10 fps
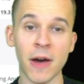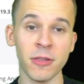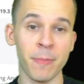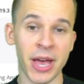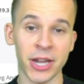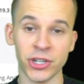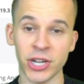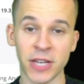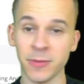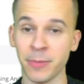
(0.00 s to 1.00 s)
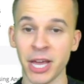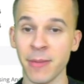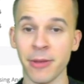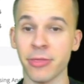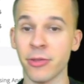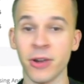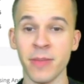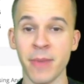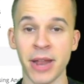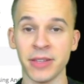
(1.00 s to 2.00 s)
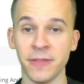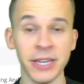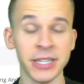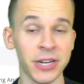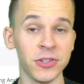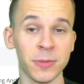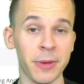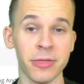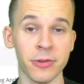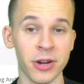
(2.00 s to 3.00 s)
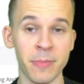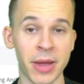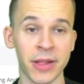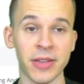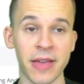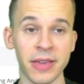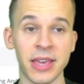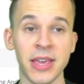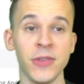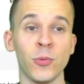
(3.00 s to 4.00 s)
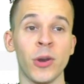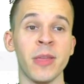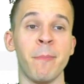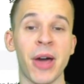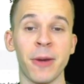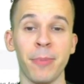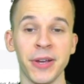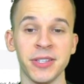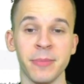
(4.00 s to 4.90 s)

the bench has been playing about 30 minutes. If he continues to play 30 minutes, I think he's one of the better plays in the